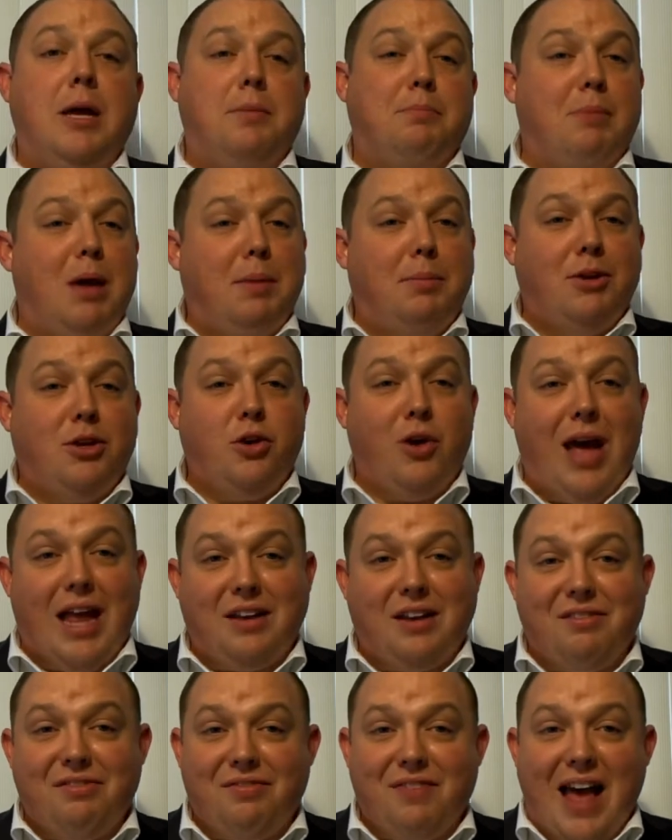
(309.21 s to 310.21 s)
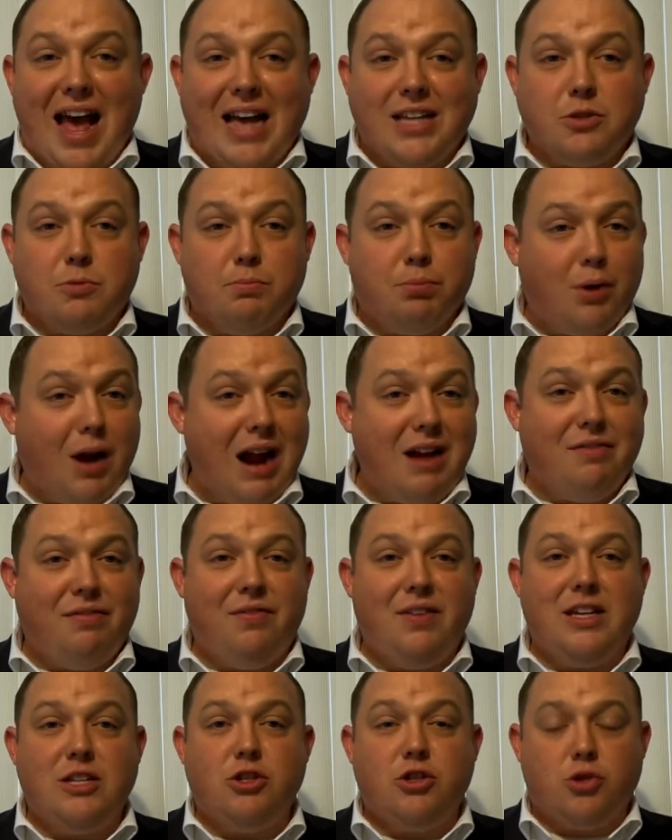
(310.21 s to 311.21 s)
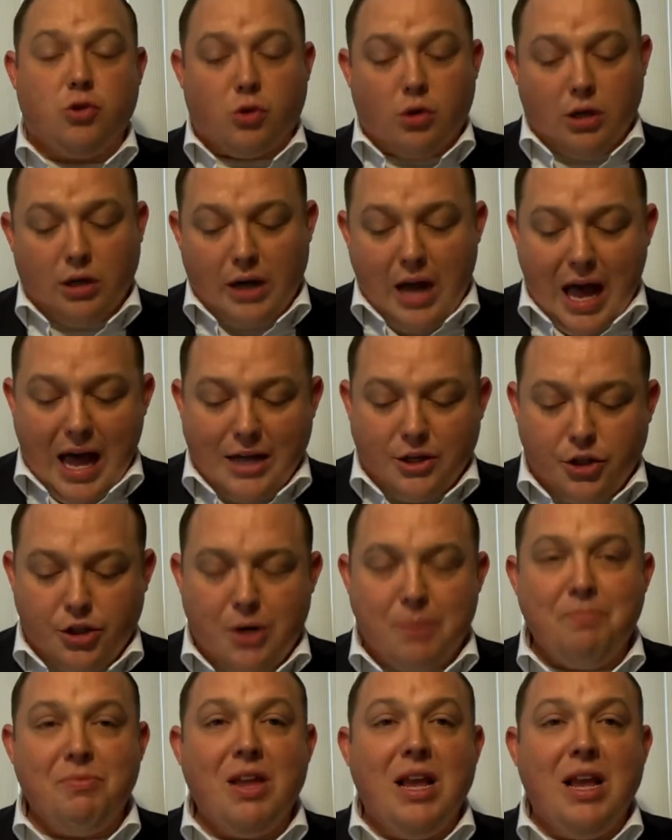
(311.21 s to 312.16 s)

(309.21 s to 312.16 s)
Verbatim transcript: Maybe you had to fast breakfast or lunch.